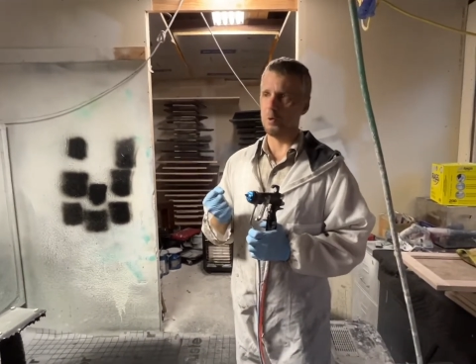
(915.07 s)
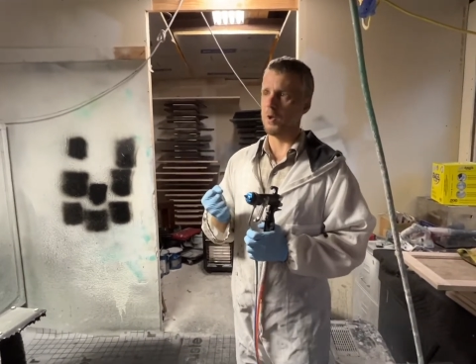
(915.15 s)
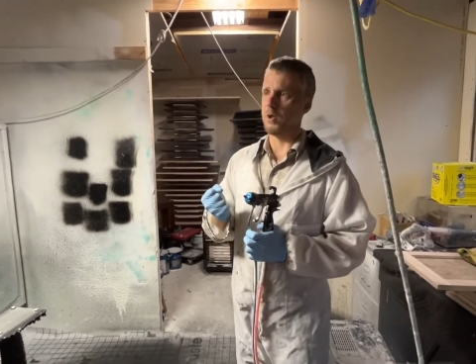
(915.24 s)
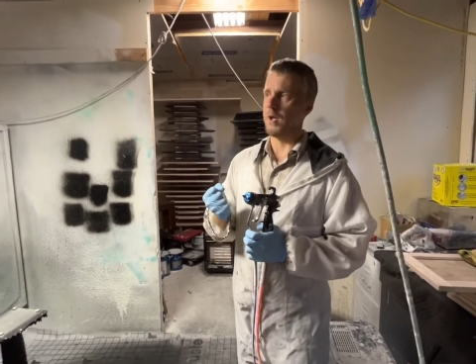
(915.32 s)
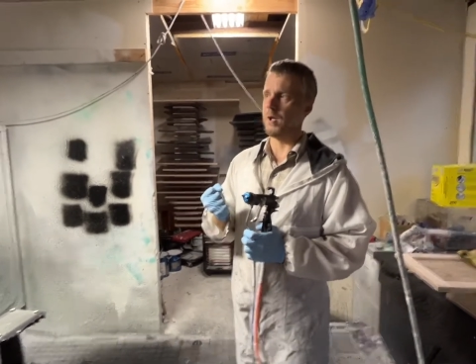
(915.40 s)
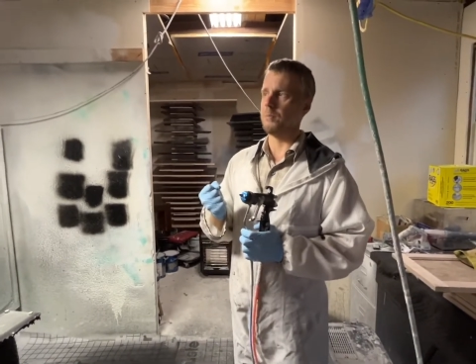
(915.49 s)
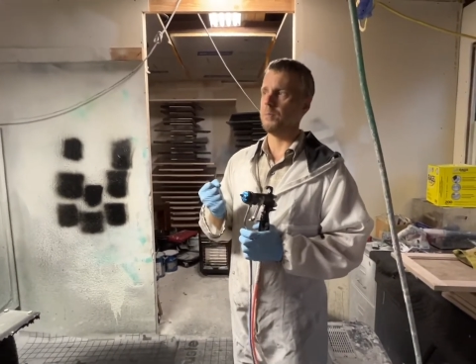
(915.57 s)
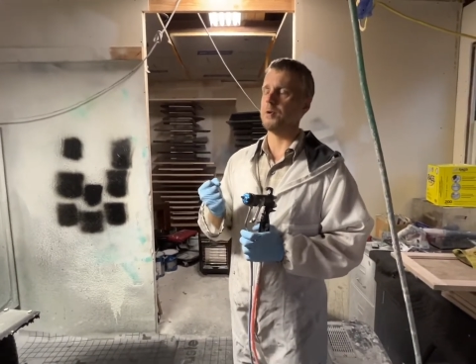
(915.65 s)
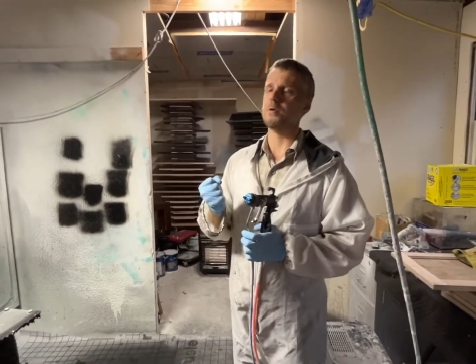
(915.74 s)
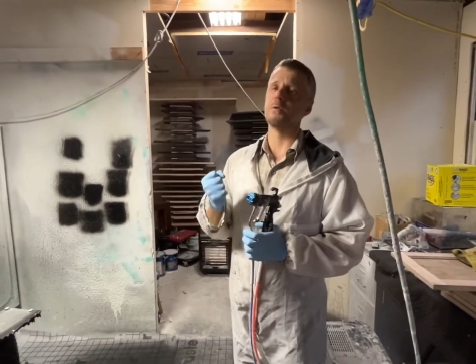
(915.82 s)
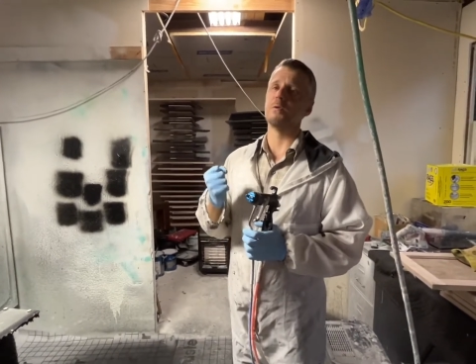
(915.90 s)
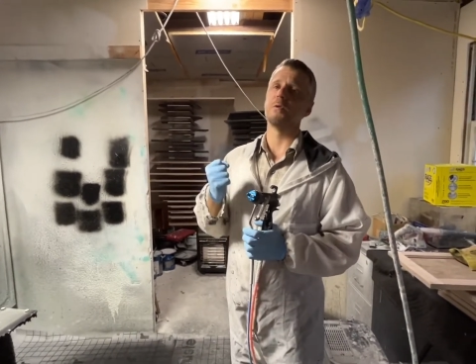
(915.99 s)
and then
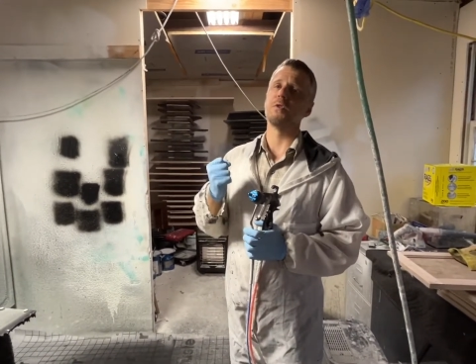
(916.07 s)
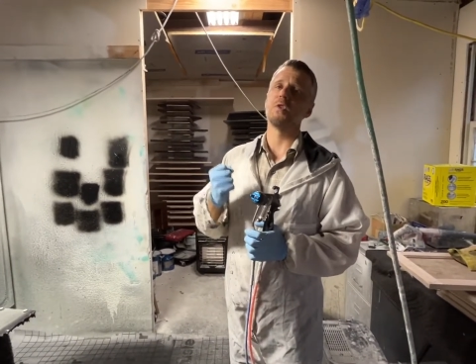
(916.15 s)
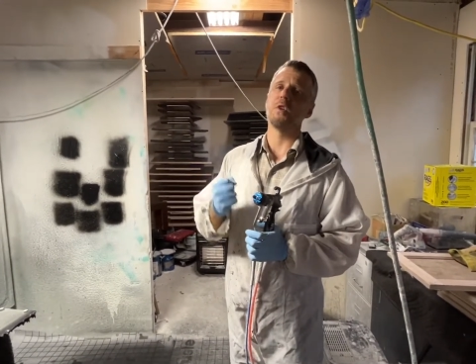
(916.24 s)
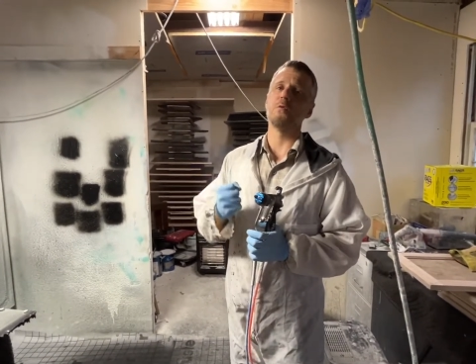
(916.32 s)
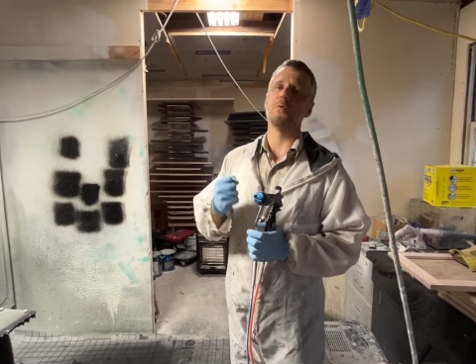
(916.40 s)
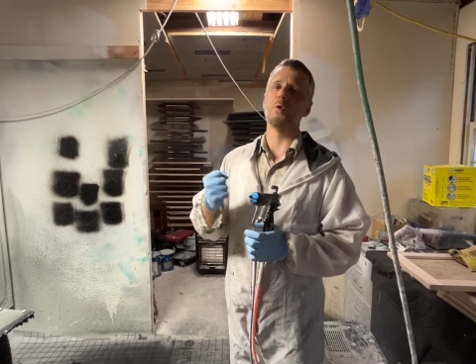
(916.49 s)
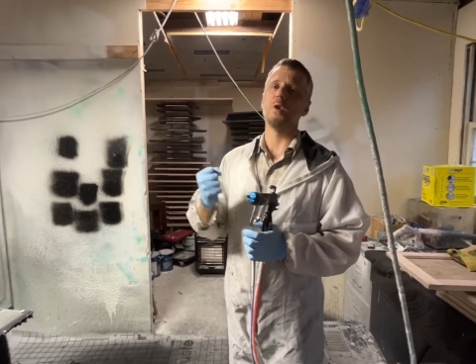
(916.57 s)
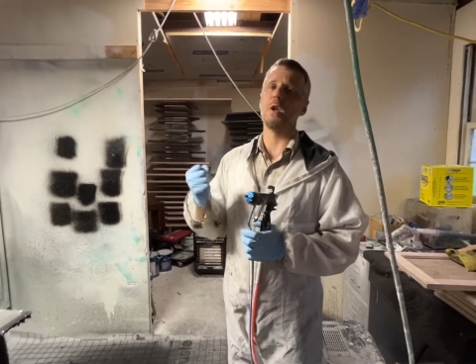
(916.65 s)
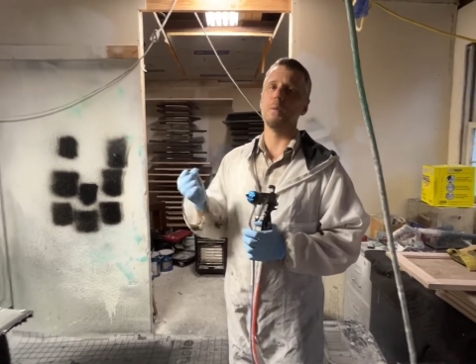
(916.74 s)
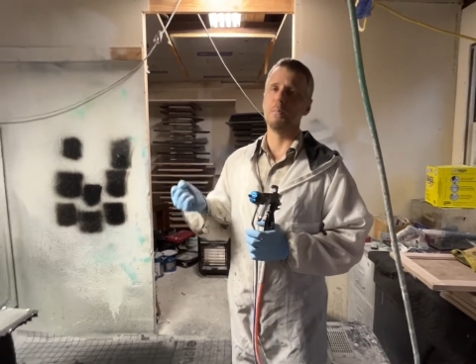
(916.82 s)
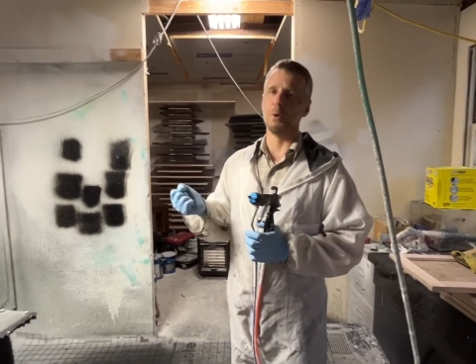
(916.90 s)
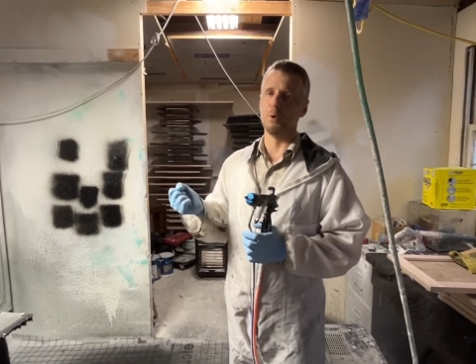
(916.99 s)
put your
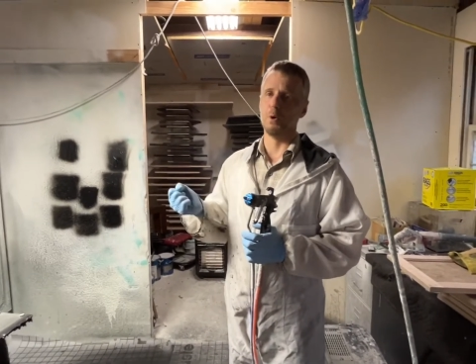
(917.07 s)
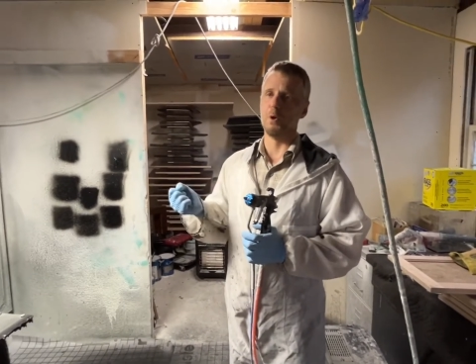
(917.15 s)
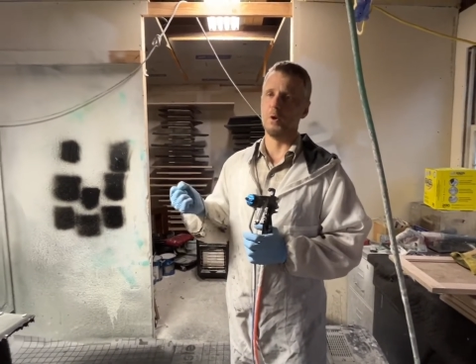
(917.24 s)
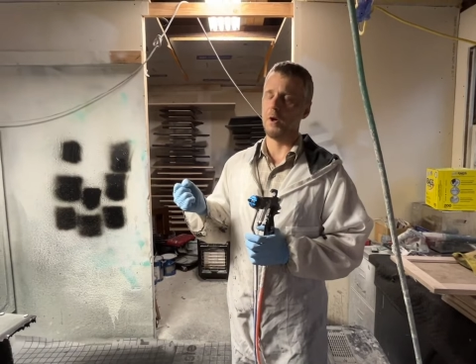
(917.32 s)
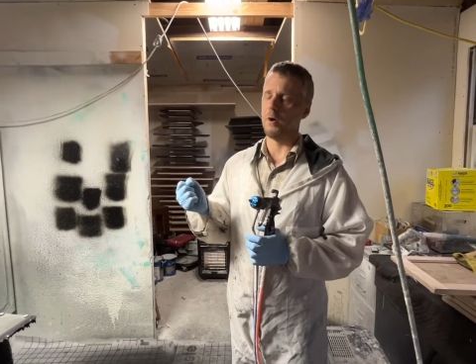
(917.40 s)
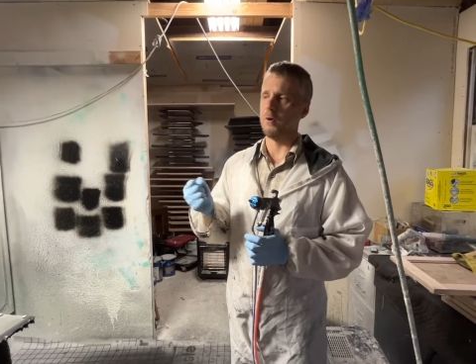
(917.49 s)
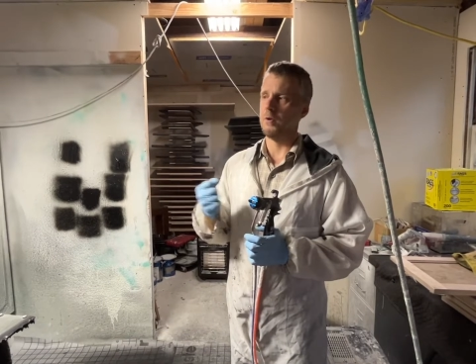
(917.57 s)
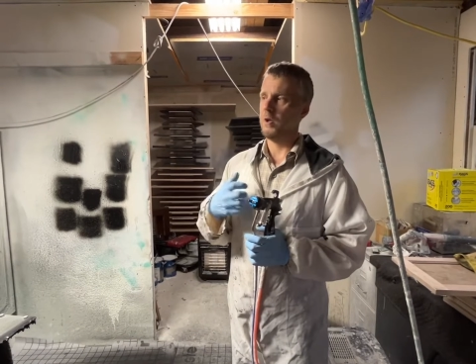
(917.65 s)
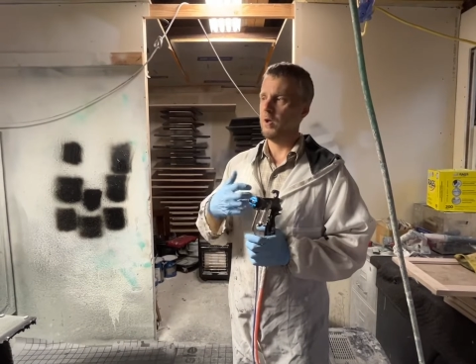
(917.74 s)
648 build on there.